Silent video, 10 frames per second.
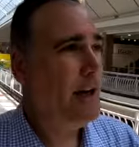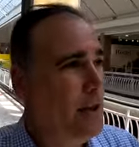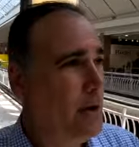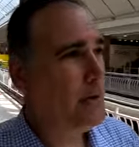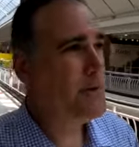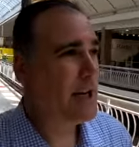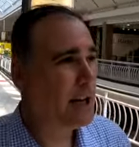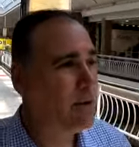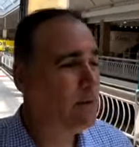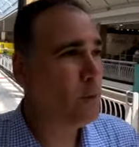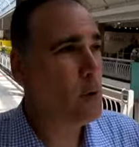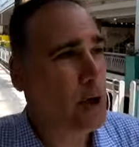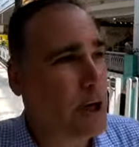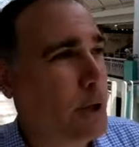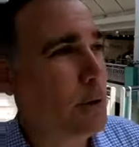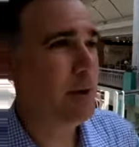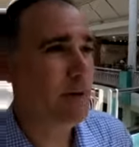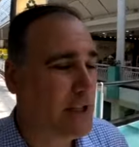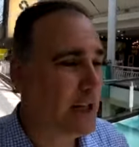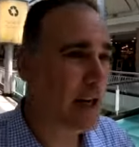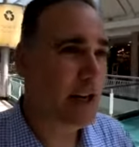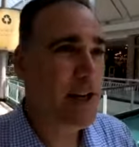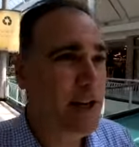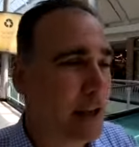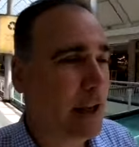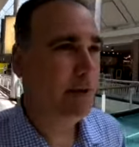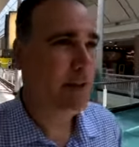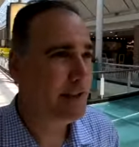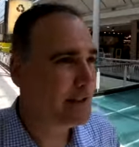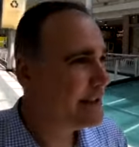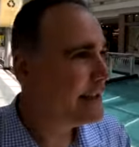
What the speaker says: those that can afford Louis Vuitton love it.